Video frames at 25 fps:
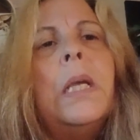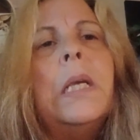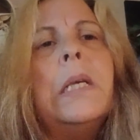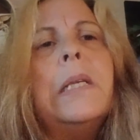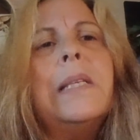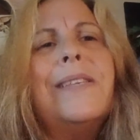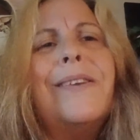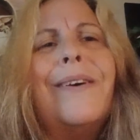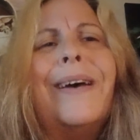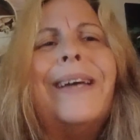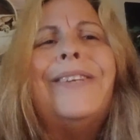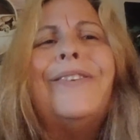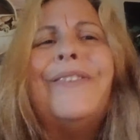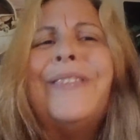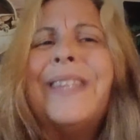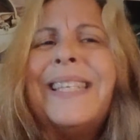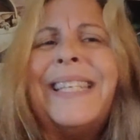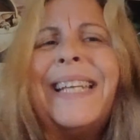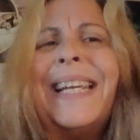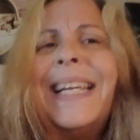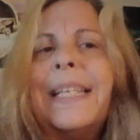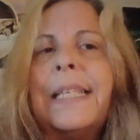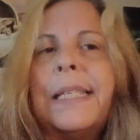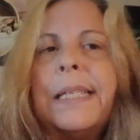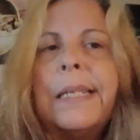so I do the
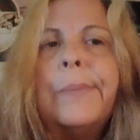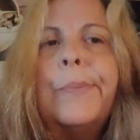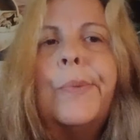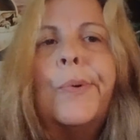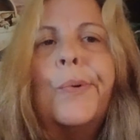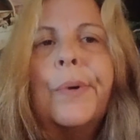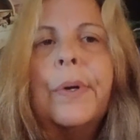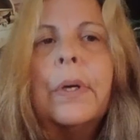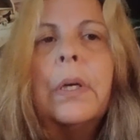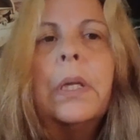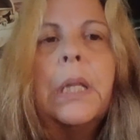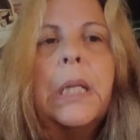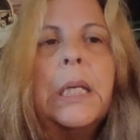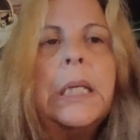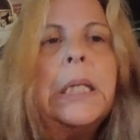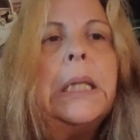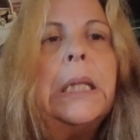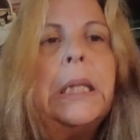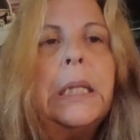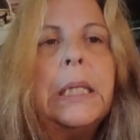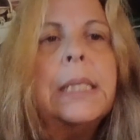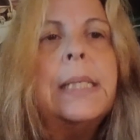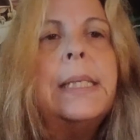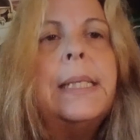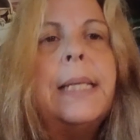dancing more
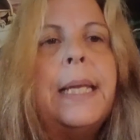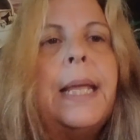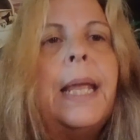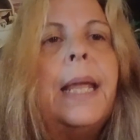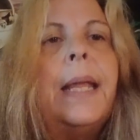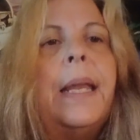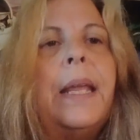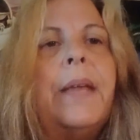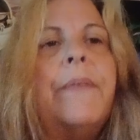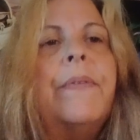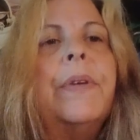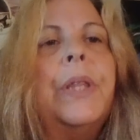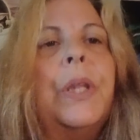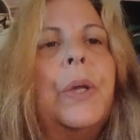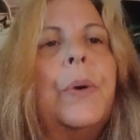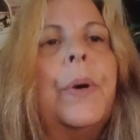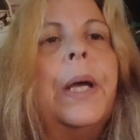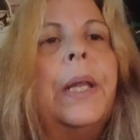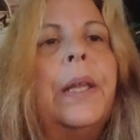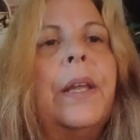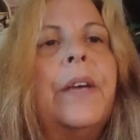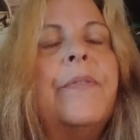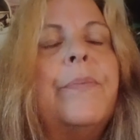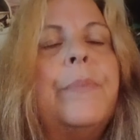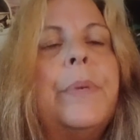than the singing, even though I
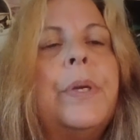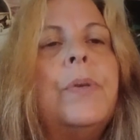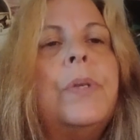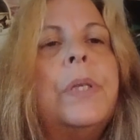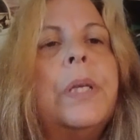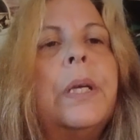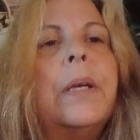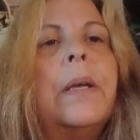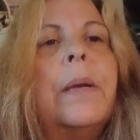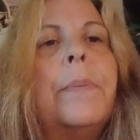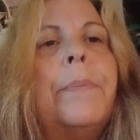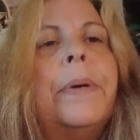love music.